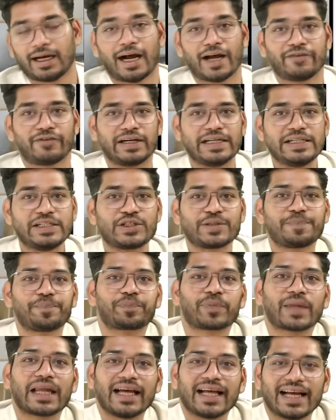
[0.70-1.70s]
Hi friends,
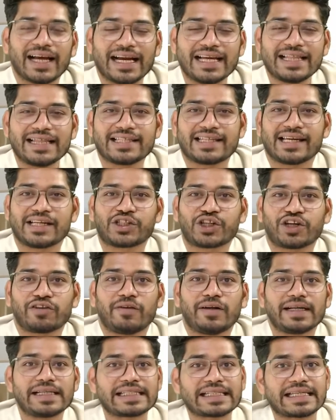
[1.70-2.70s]
in this
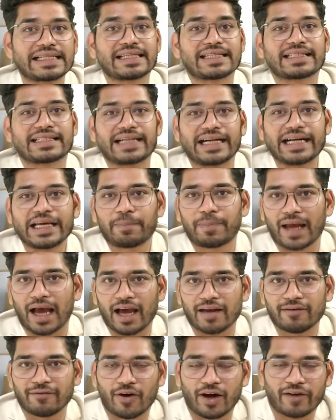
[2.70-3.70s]
session we'll discuss the study
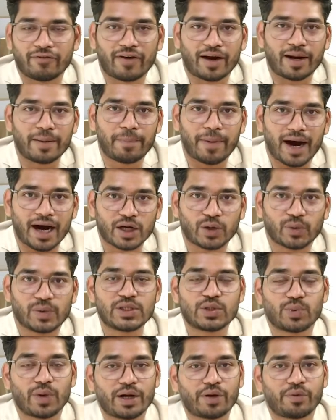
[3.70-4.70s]
plan for FRM Part
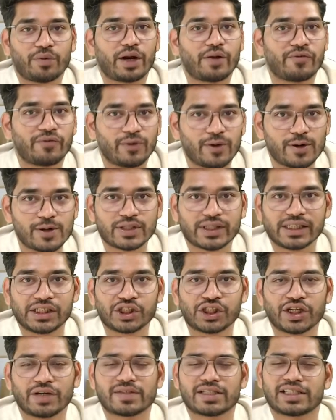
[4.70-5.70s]
1's 2024
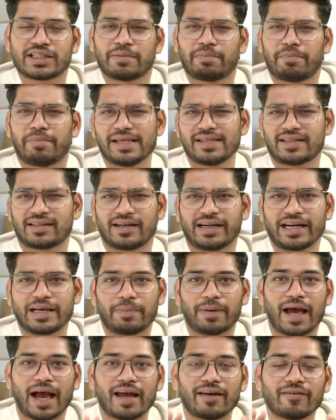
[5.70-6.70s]
session, which is the best
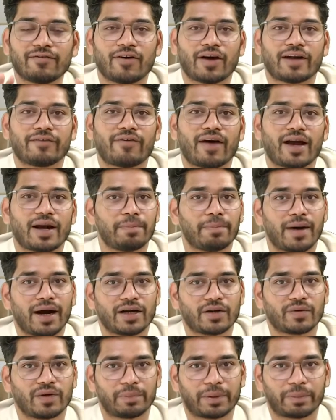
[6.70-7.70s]
study plan for FRM
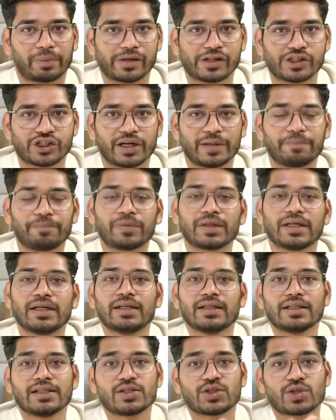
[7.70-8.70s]
Part 1 preparation.
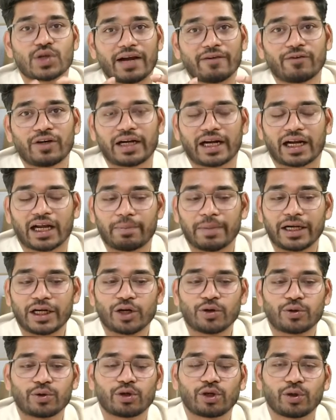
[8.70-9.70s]
So I would
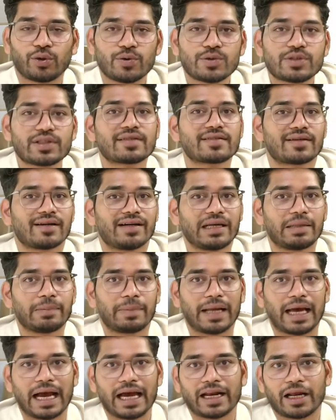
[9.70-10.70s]
recommend you to use the study
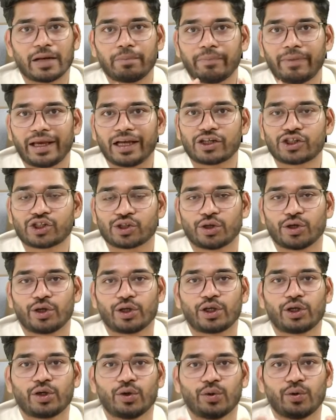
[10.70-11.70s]
plan and make
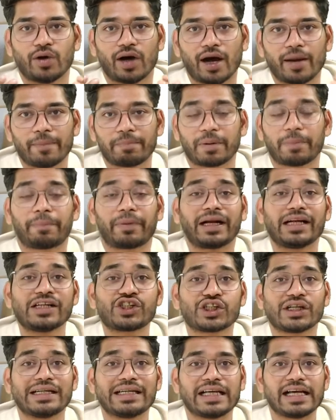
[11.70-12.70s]
sure your
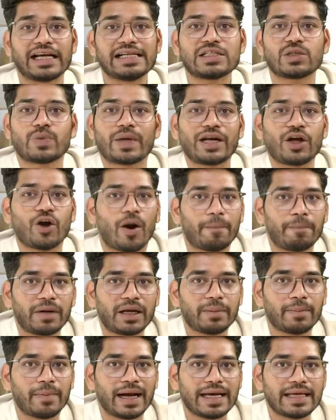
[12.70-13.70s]
preparation is very
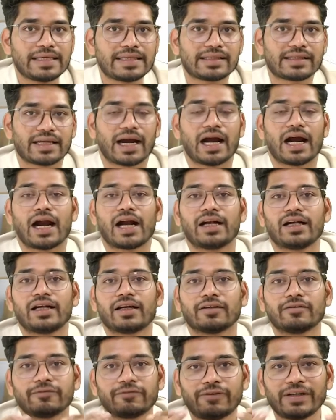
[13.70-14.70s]
optimized
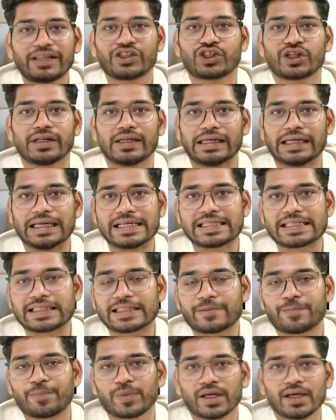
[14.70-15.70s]
and
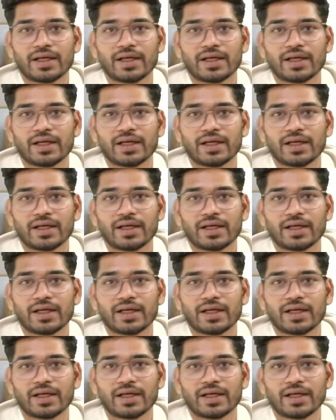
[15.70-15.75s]
frictionless.